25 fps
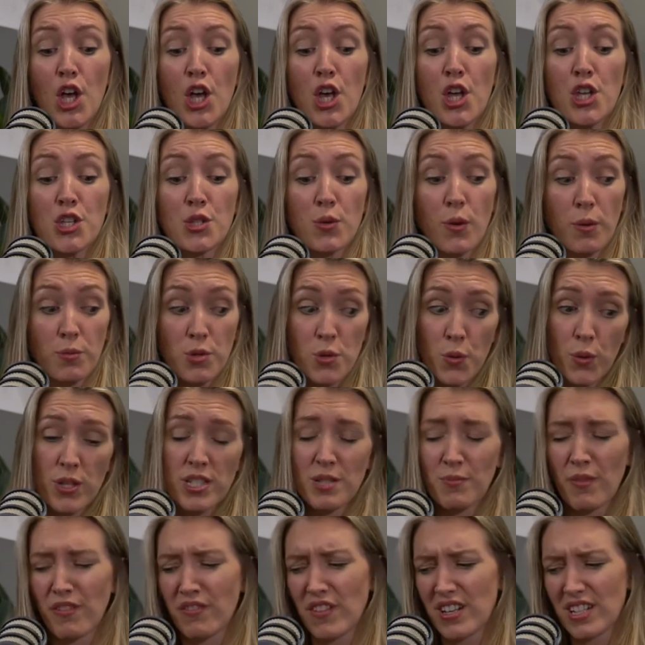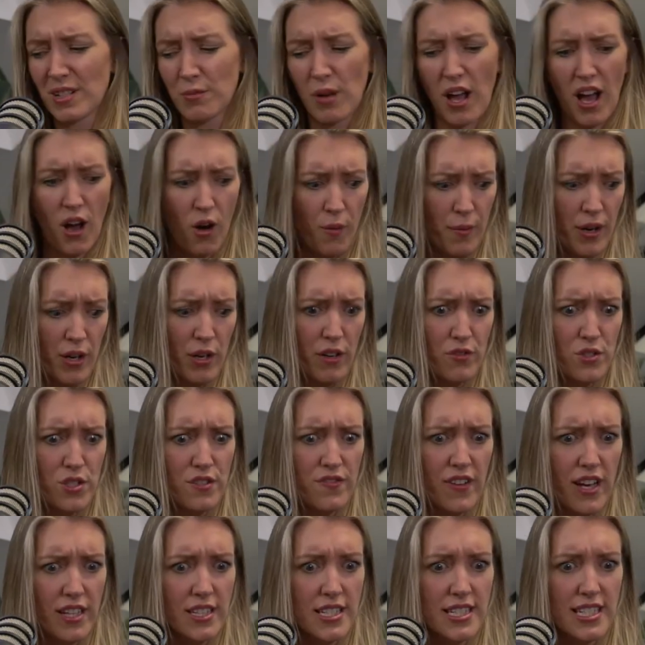So I'm talking to my friend. I'm like, Oh my God, I've just
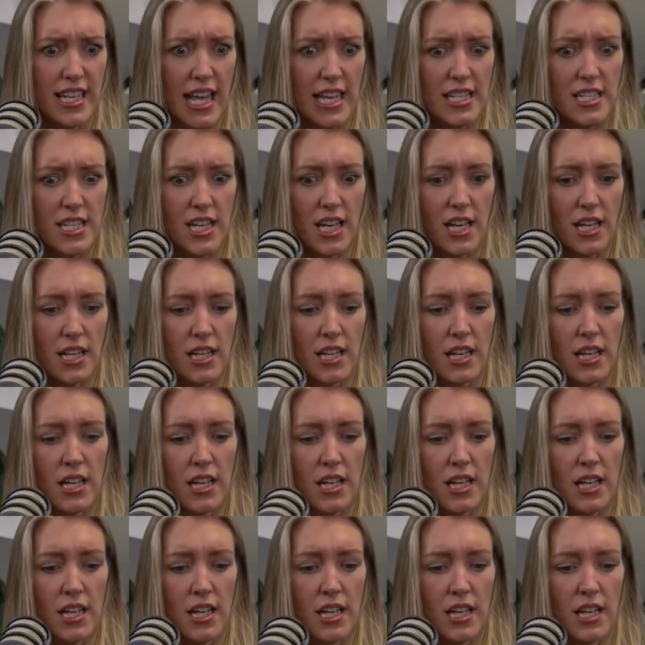found this letter.